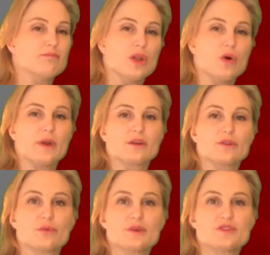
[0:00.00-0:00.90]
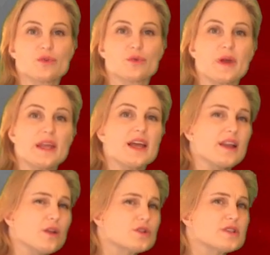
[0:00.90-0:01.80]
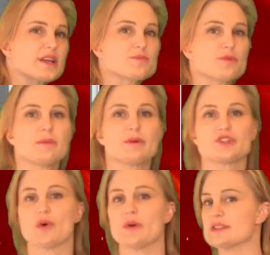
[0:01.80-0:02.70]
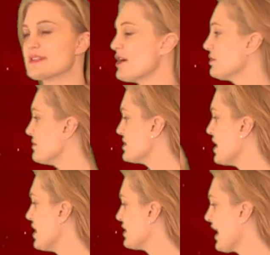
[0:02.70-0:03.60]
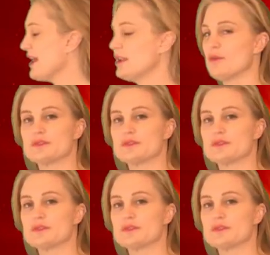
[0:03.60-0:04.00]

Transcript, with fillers: blown out to 3 solar radii. It looks like it's pretty much going south of us. The halo